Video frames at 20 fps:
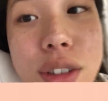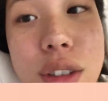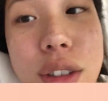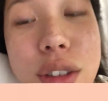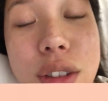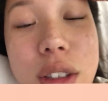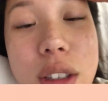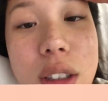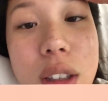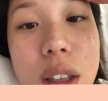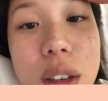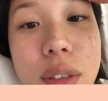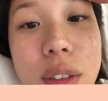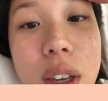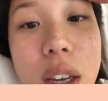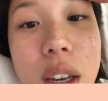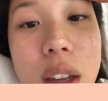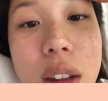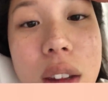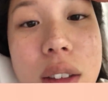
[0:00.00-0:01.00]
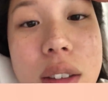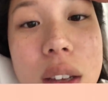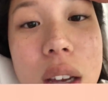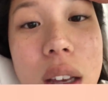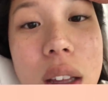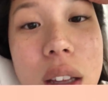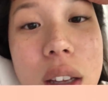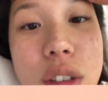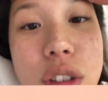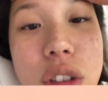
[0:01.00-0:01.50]
seriously love getting these
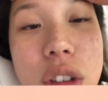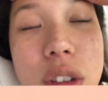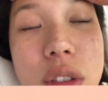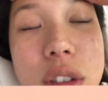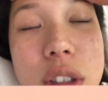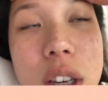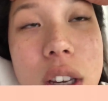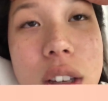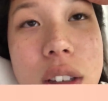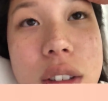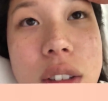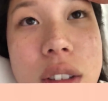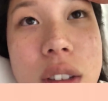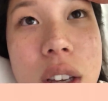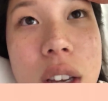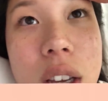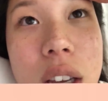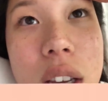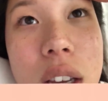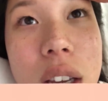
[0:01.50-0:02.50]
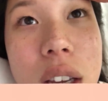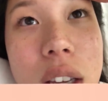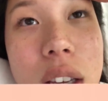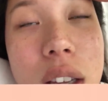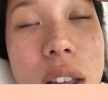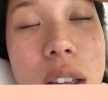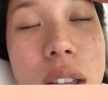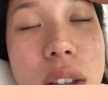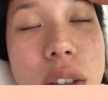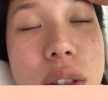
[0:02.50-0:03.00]
eyelash lifts because
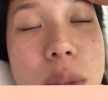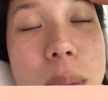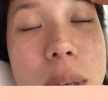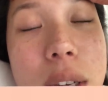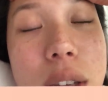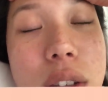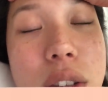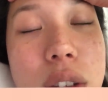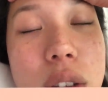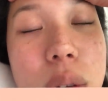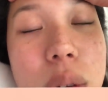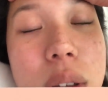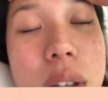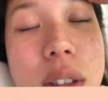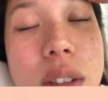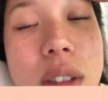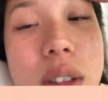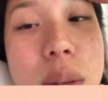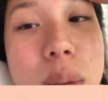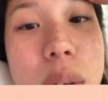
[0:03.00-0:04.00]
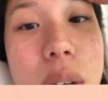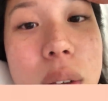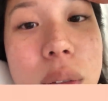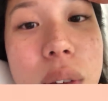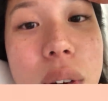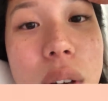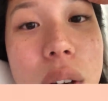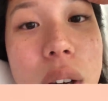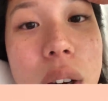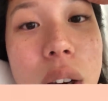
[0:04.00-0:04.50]
they just make it so easy
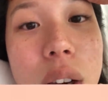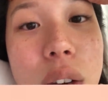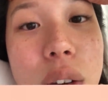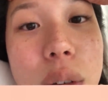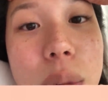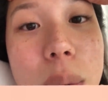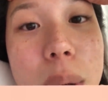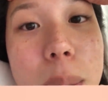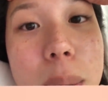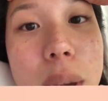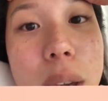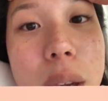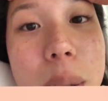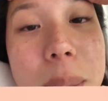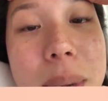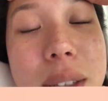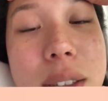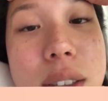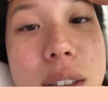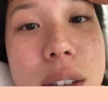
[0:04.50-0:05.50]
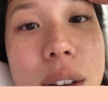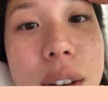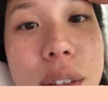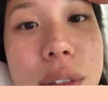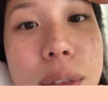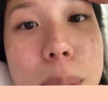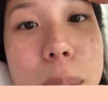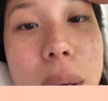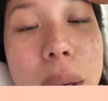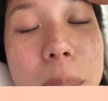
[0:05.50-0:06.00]
whenever I do my makeup and
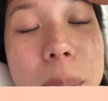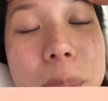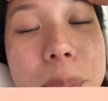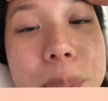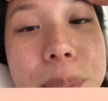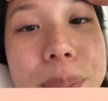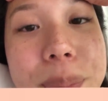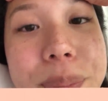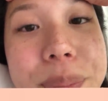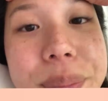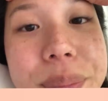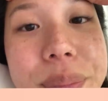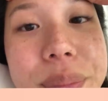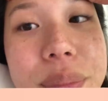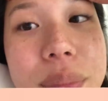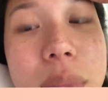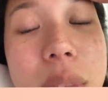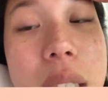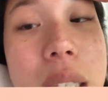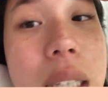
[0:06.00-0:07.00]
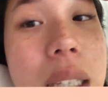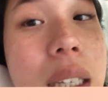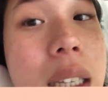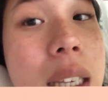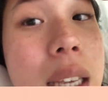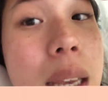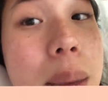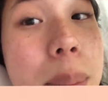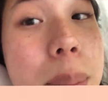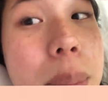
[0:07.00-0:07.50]
stuff. But
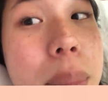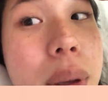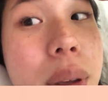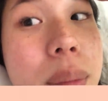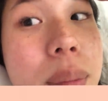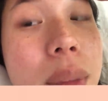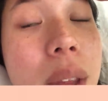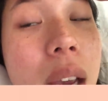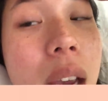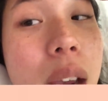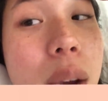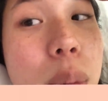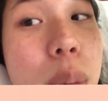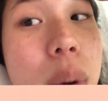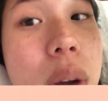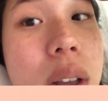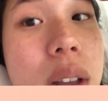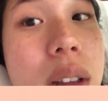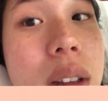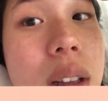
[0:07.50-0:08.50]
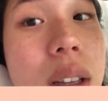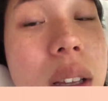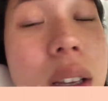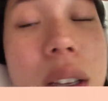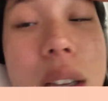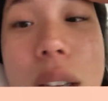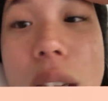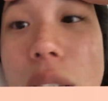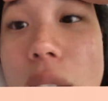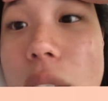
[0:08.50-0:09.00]
yep, I will
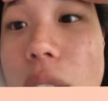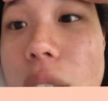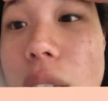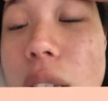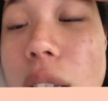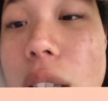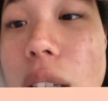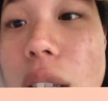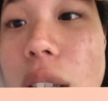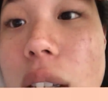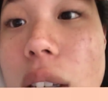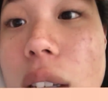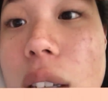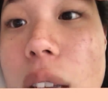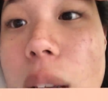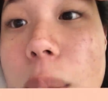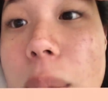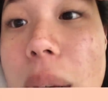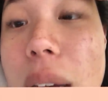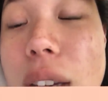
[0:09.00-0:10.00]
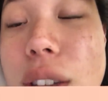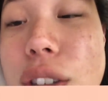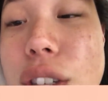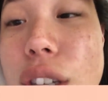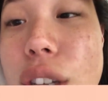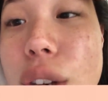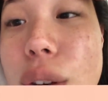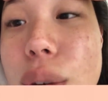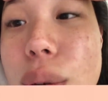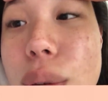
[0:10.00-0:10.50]
get back
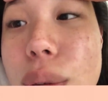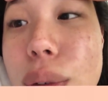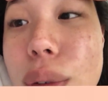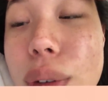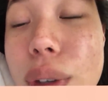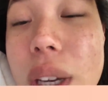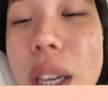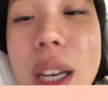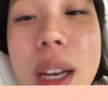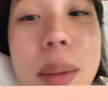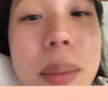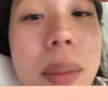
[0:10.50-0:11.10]
to you in a